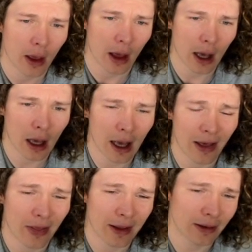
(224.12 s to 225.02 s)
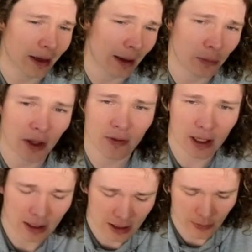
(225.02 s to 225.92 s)
And then, yeah, give it
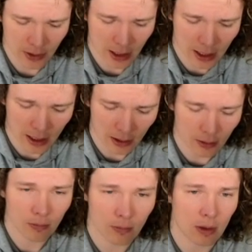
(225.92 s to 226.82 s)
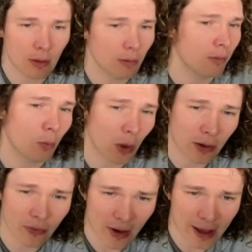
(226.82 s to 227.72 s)
the Intimidate. We've got
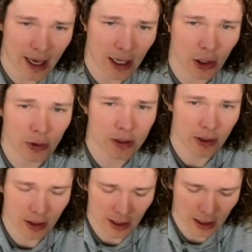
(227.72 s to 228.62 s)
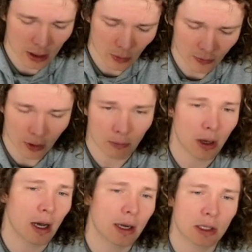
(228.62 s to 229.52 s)
a Fake Out user there. We've got
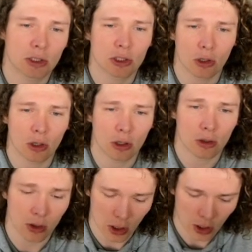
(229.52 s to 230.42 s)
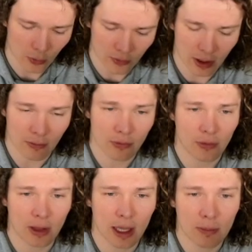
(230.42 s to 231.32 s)
Parting Shot. We get
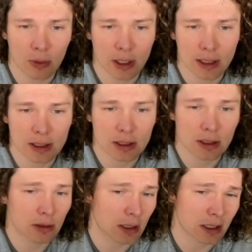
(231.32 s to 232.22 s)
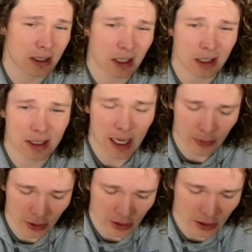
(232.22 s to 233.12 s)
Flare Blitz. It does a ton of
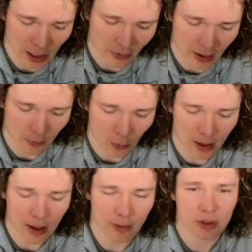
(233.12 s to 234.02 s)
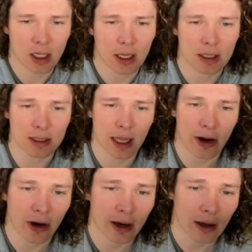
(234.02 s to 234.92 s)
damage. And then we have Darkest
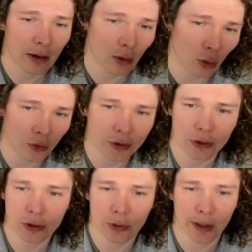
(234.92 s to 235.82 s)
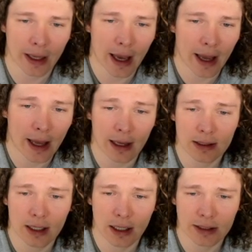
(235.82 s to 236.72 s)
Lariat also doing a
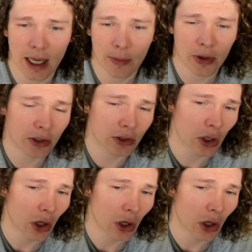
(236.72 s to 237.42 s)
ton of damage.